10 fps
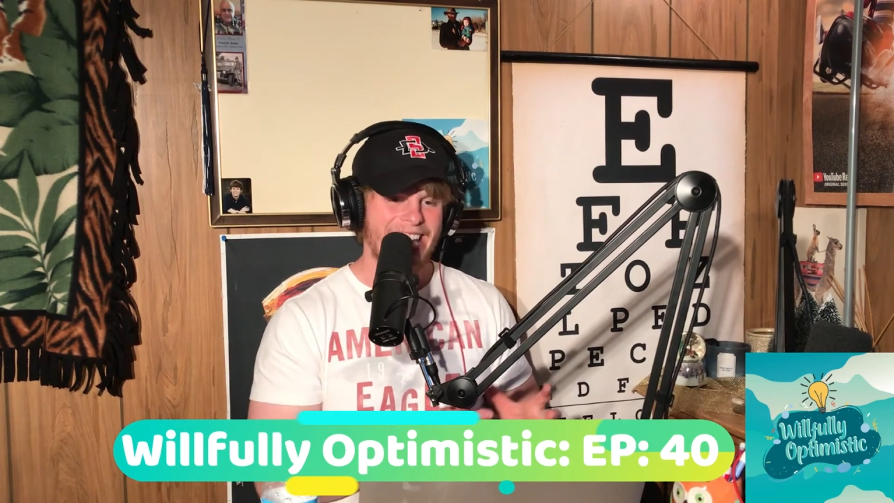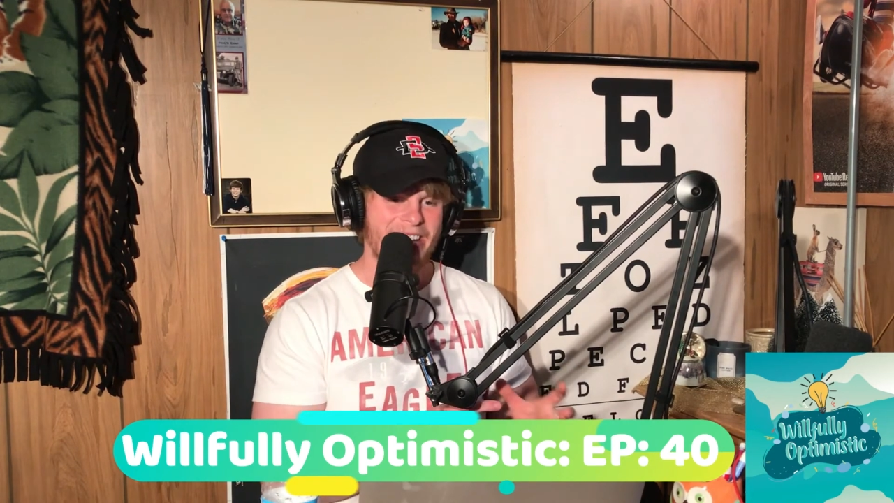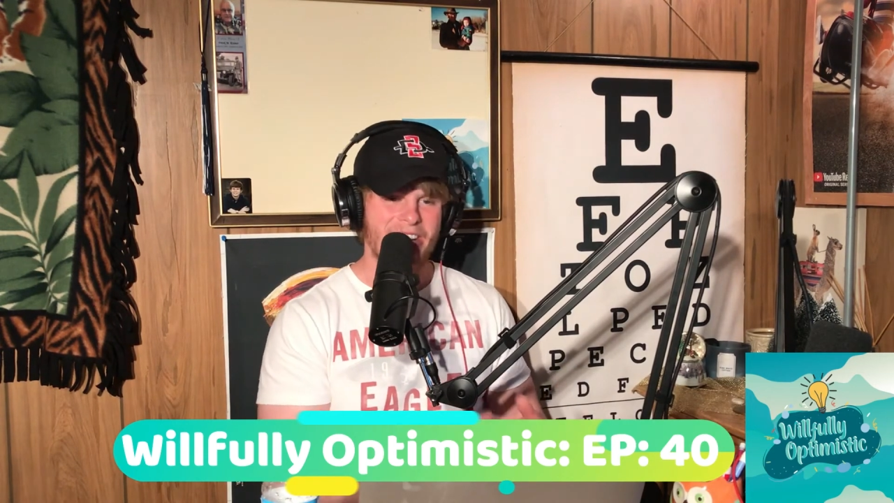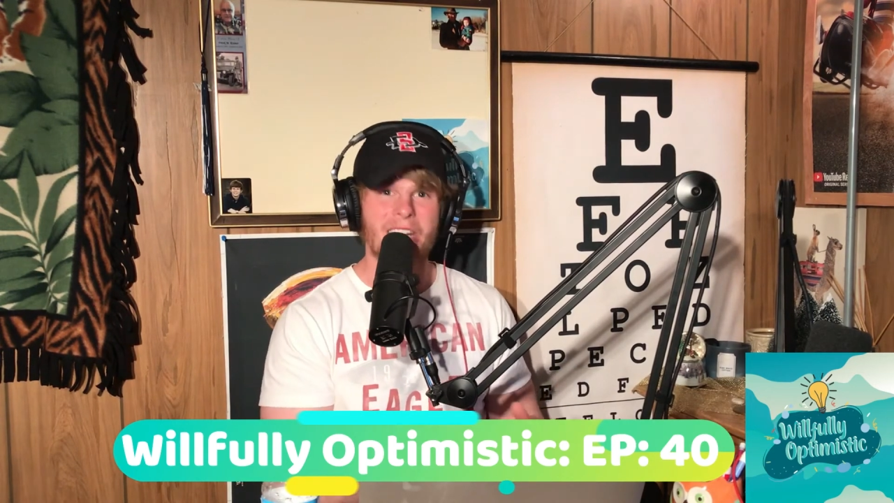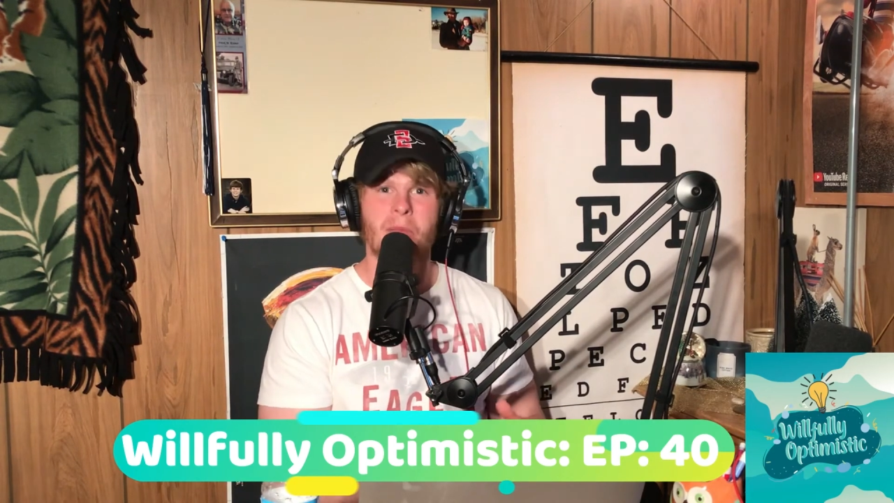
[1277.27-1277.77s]

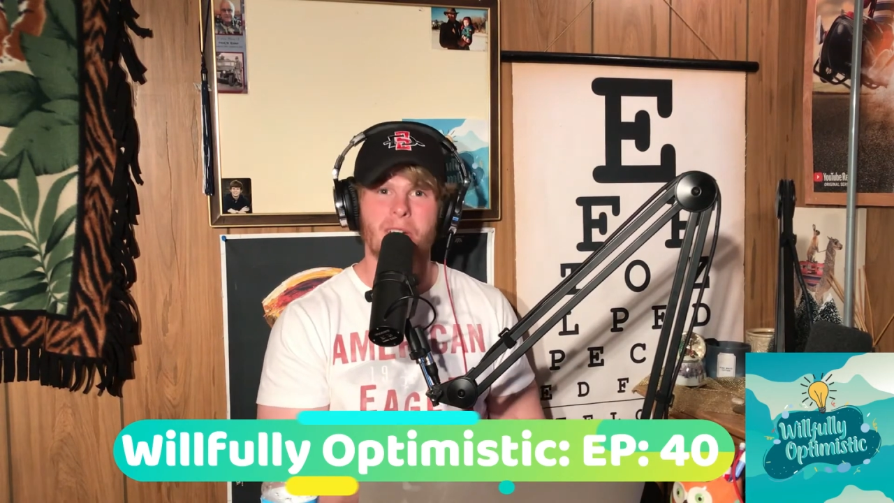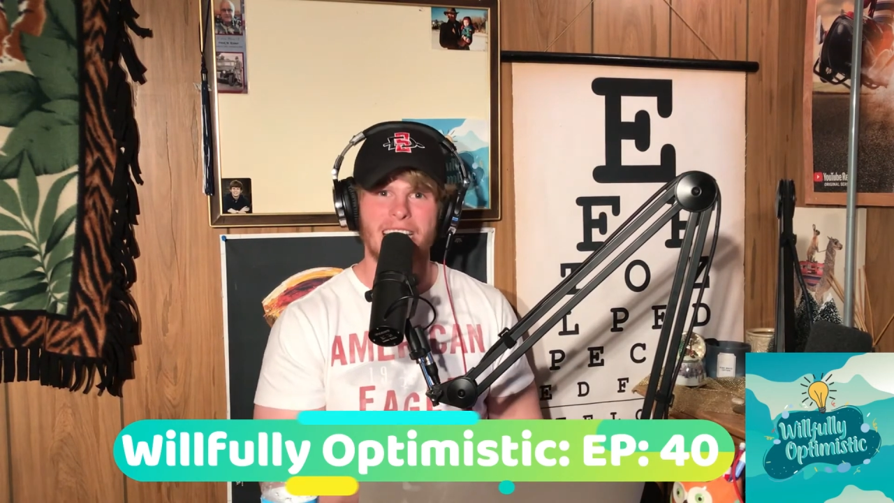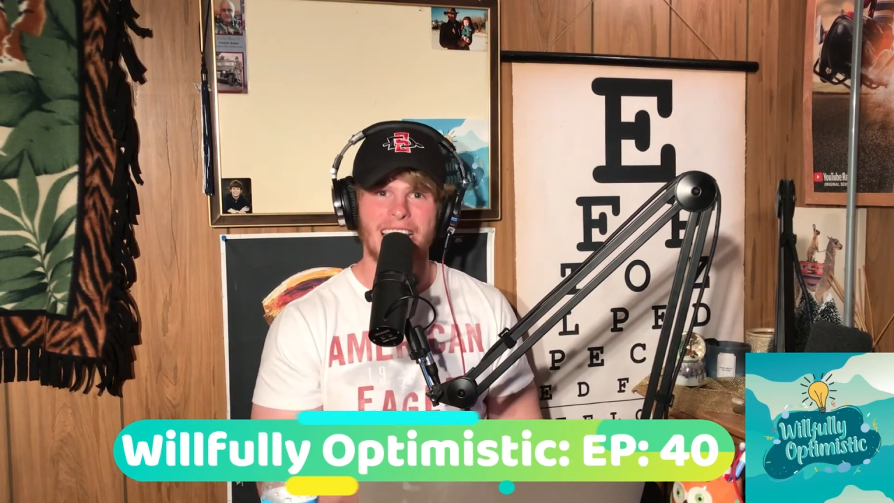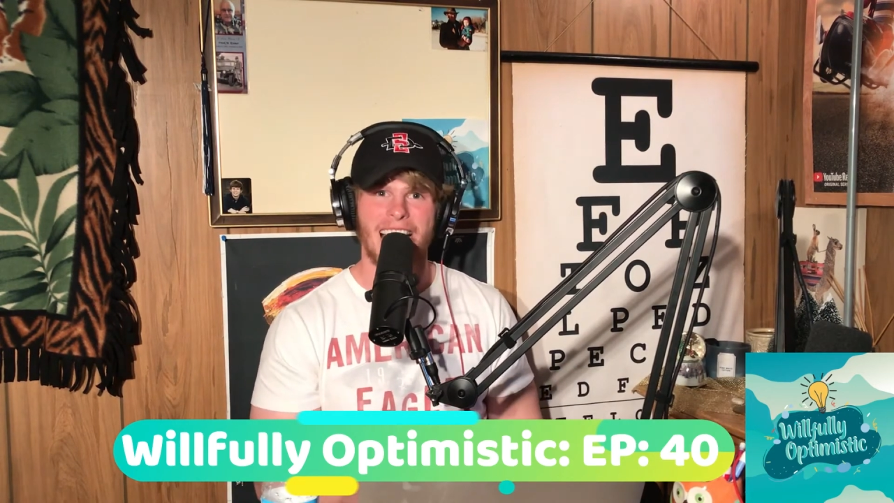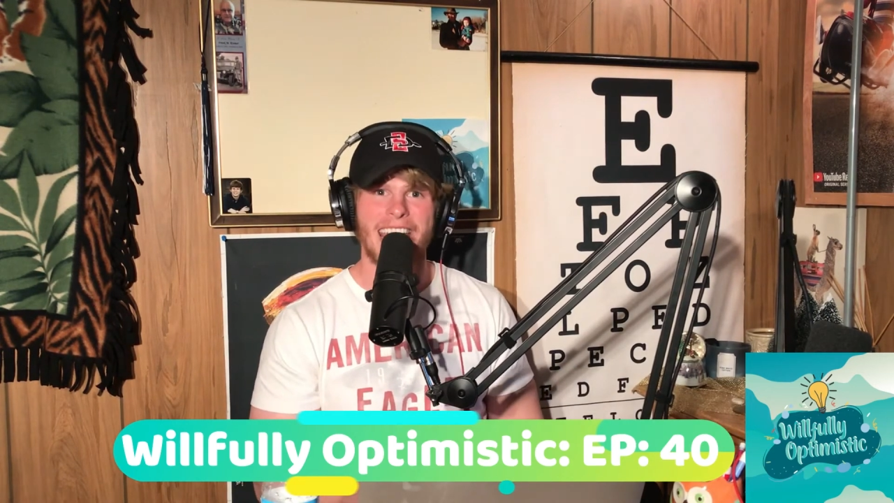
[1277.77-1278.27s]
You need to
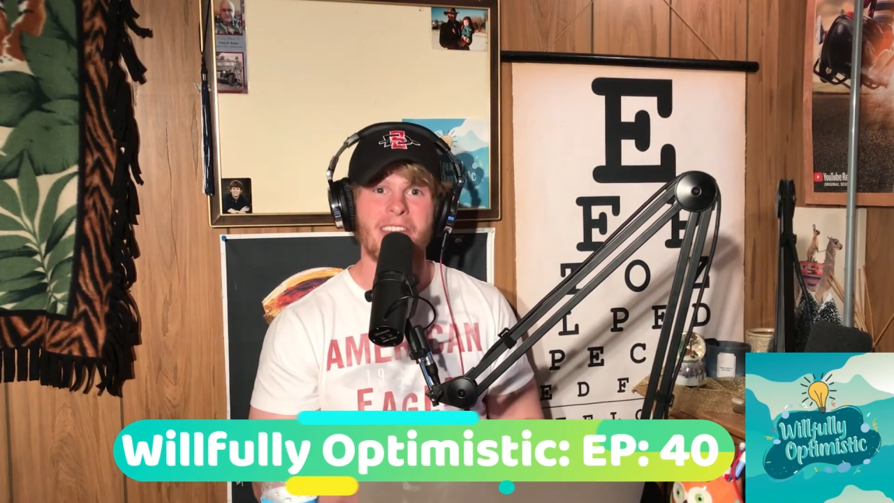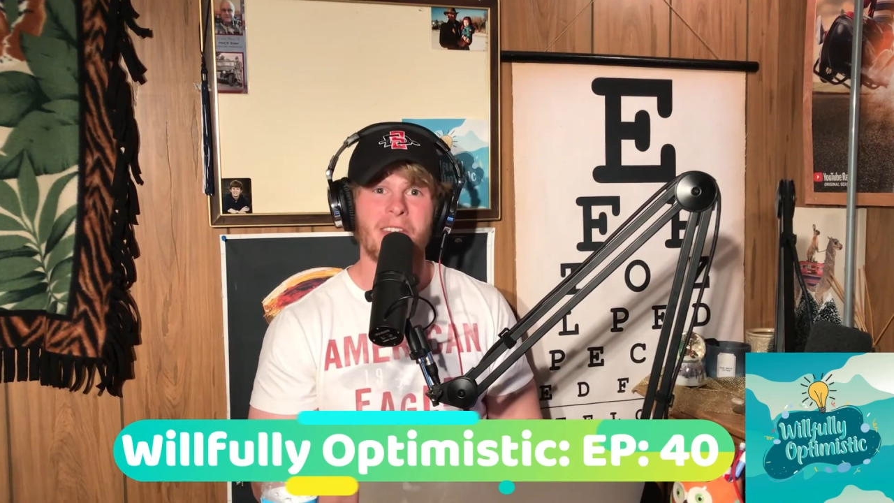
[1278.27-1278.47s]
bring light. You